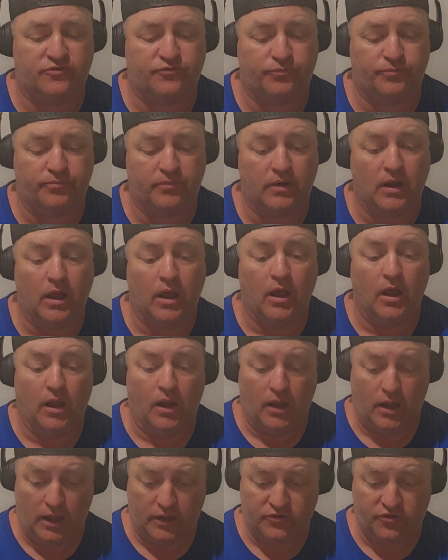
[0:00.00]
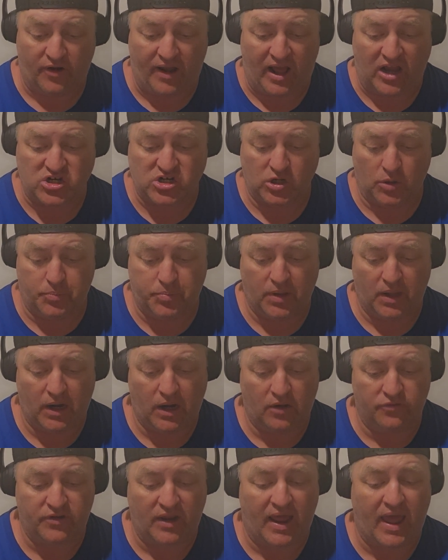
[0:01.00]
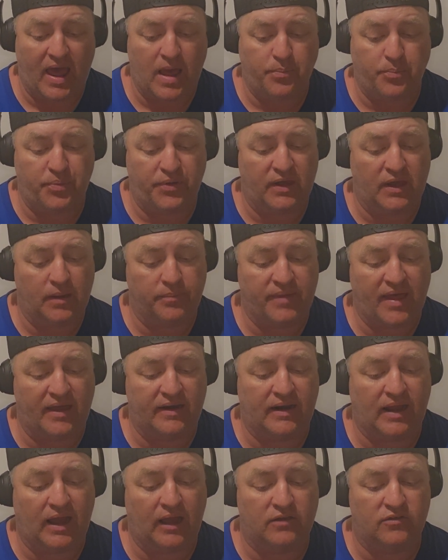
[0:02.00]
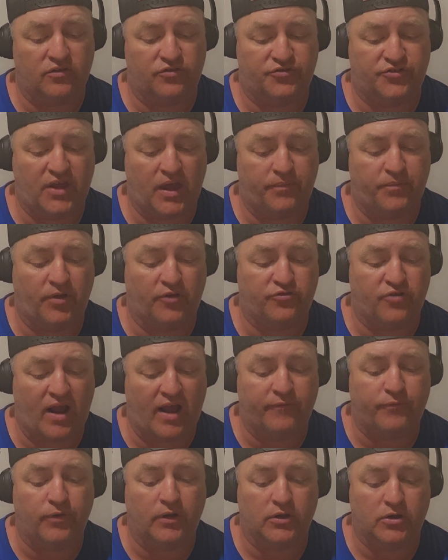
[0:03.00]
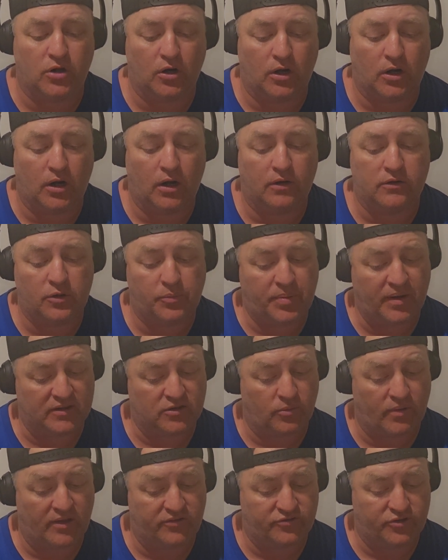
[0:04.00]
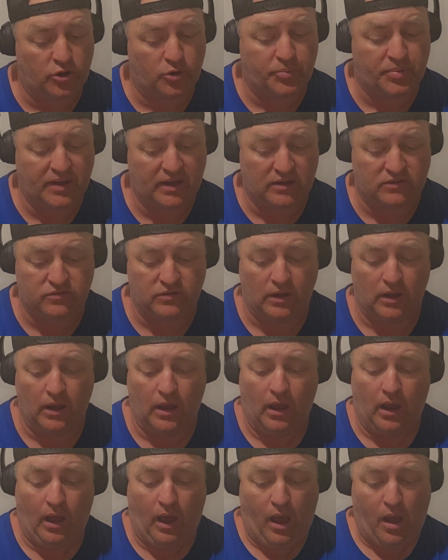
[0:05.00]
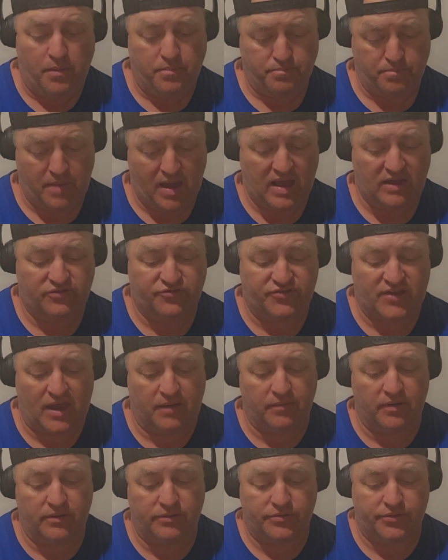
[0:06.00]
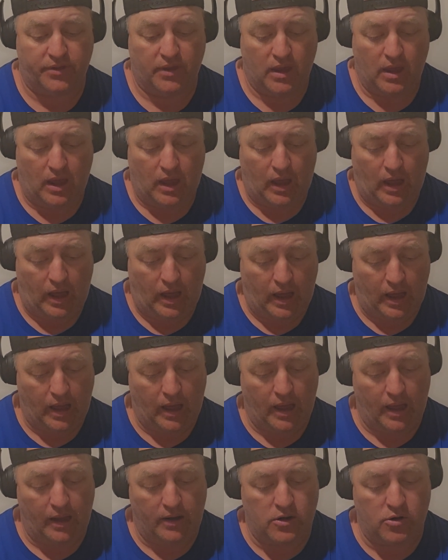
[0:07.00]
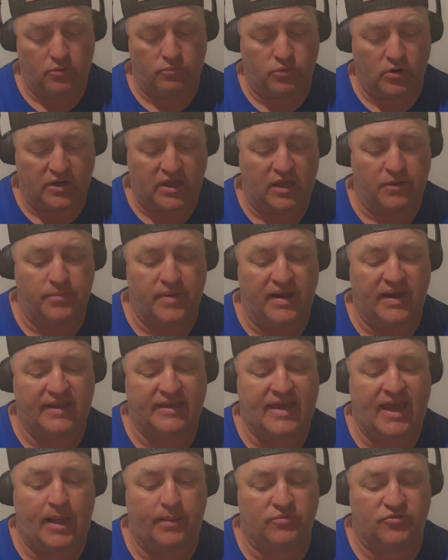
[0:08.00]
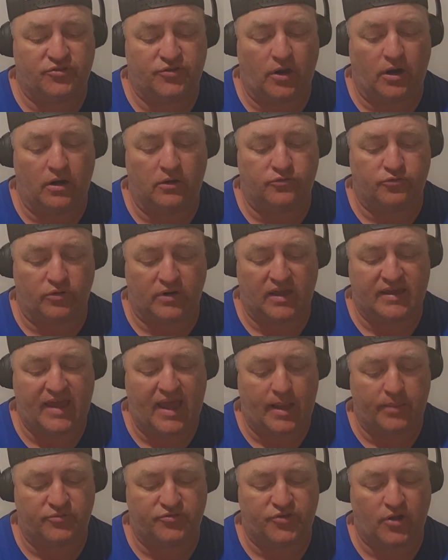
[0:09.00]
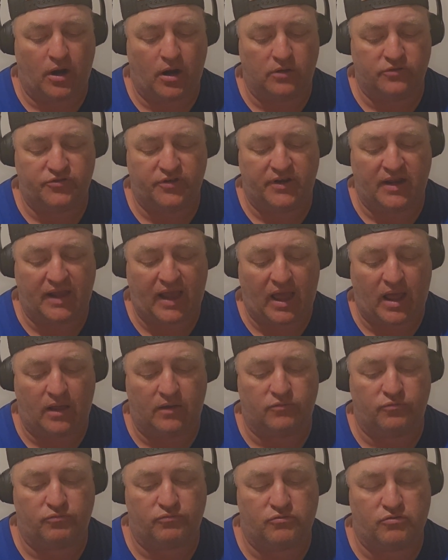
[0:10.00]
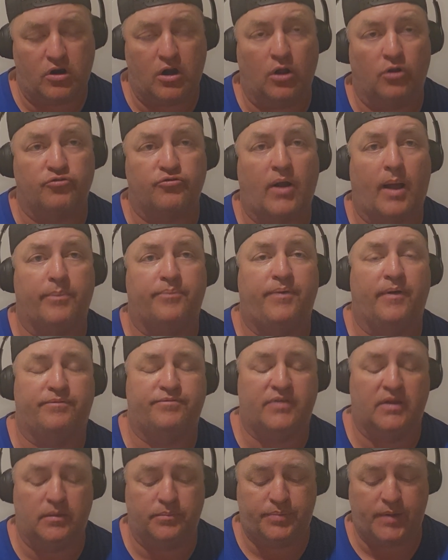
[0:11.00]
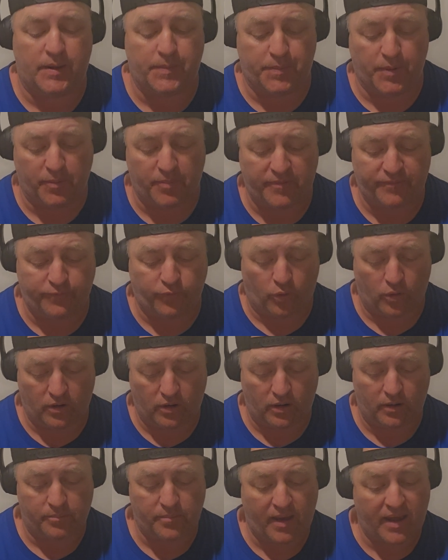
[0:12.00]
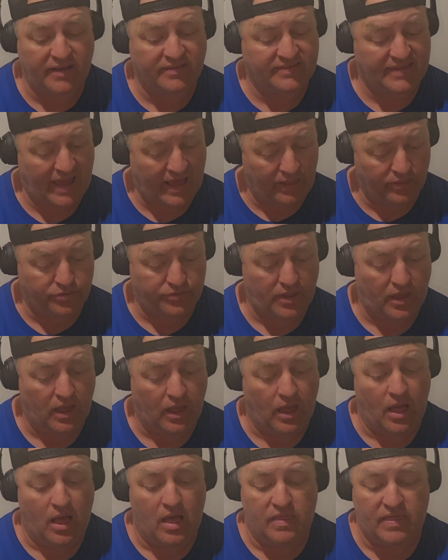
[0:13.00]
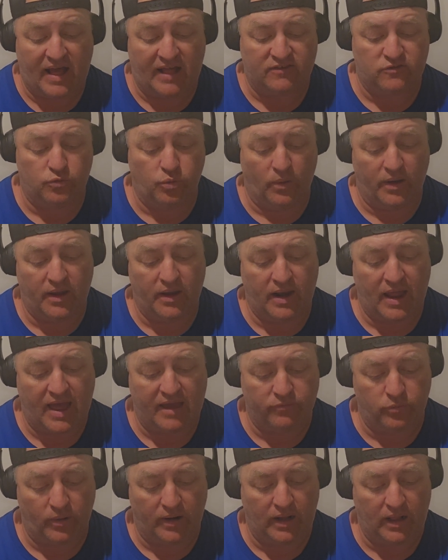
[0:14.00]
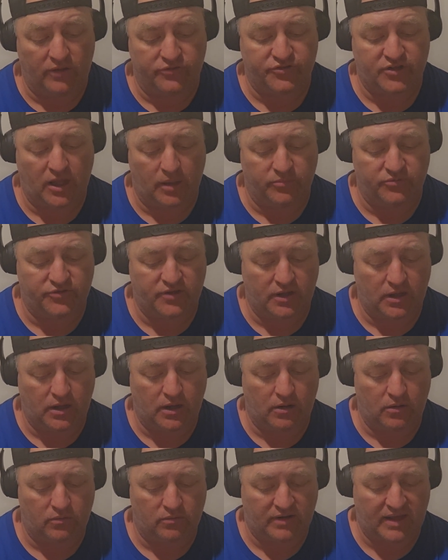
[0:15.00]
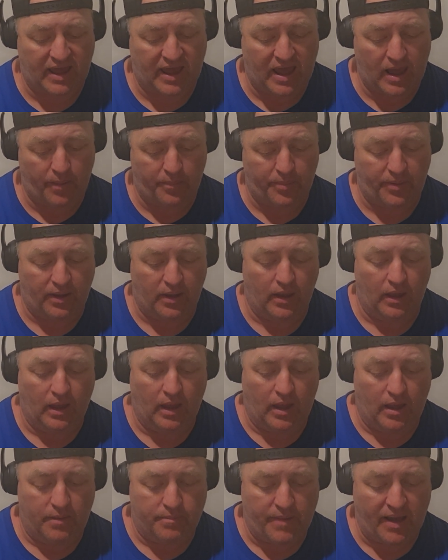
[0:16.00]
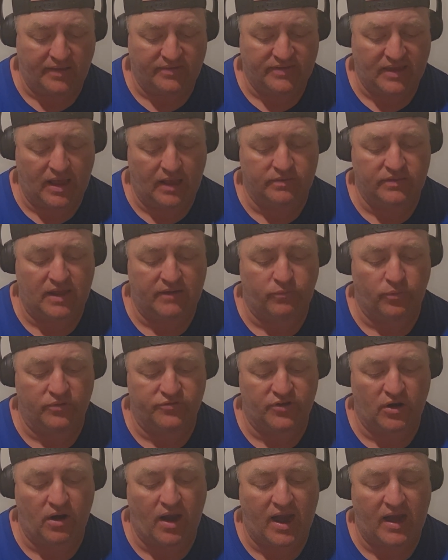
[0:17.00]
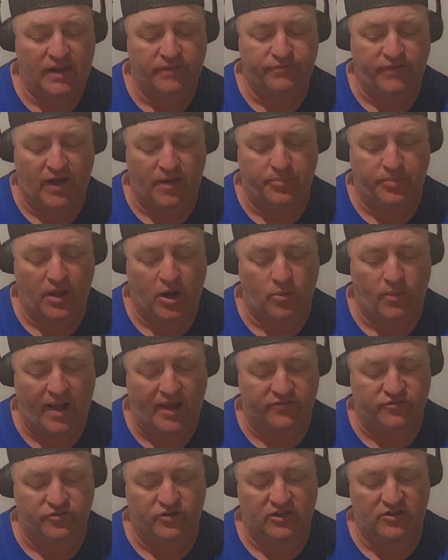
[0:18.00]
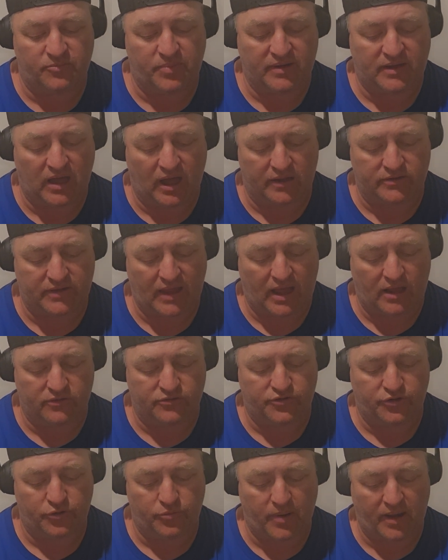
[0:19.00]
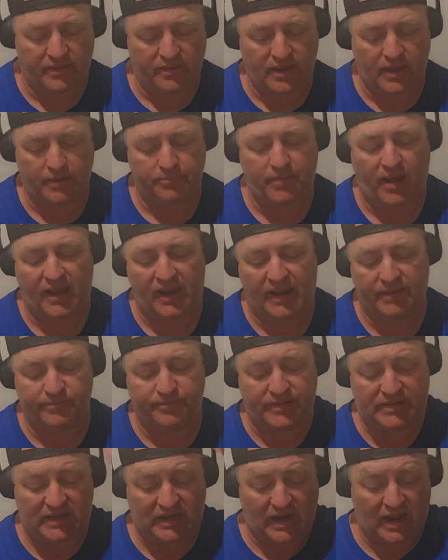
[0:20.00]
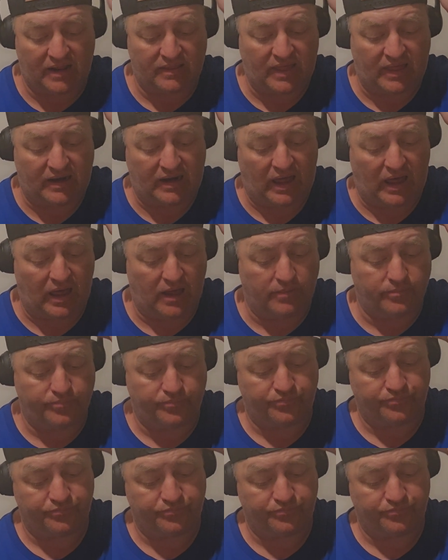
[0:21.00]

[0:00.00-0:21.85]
from international players. At 8 p.m. that night, the CFL Draft will occur, and you pick the rest of your picks. May 7th, rookie mini camp starts. Rookie camp starts, and they got to drop 15 people before May 10th. That's when everyone else comes to camp. May 10th, everyone's there. 85-player roster needs to be cut down to by 11:59 that night.